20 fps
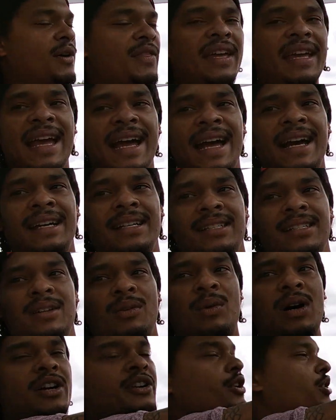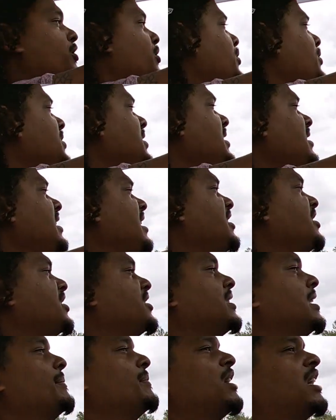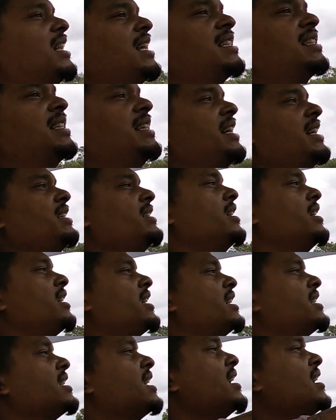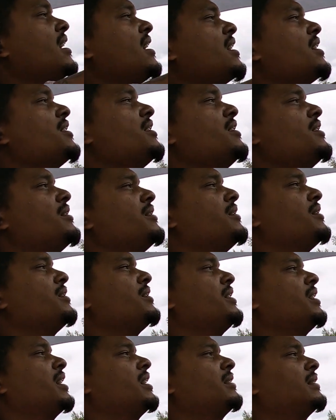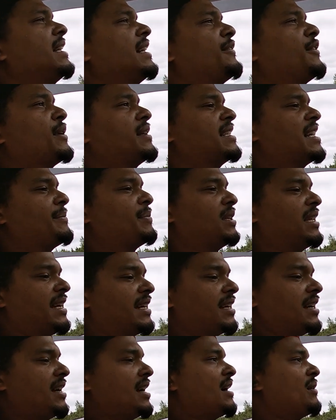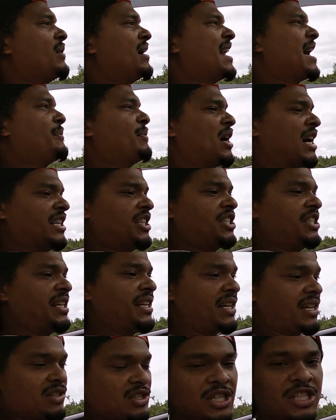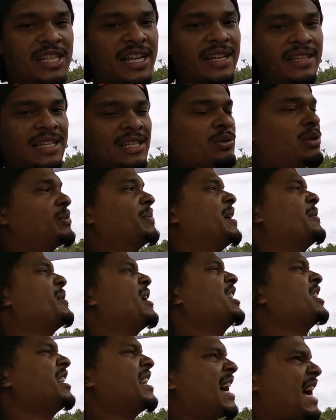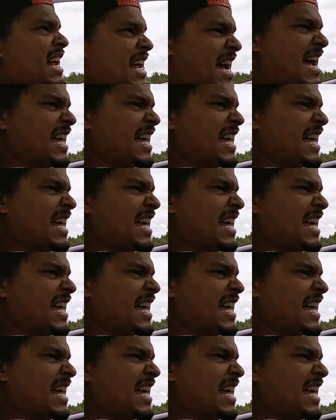go of the gas while you're cruising and just dump the clutch again. Because you know, like for example, like when I punched it, just say this was me punching it, I